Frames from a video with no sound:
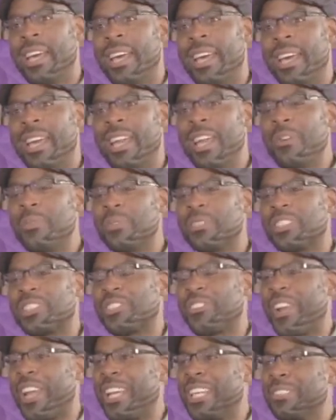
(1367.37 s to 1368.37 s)
And that was
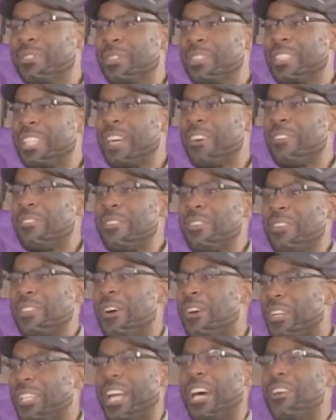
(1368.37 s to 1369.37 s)
strange because I don't
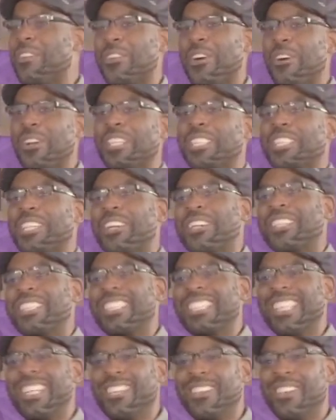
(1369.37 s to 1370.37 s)
go to
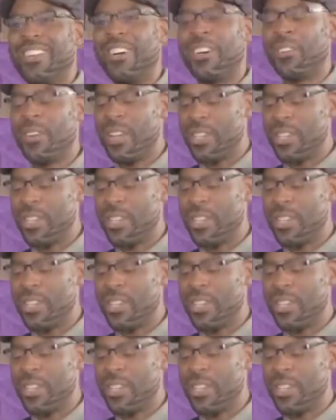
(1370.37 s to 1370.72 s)
church, you know.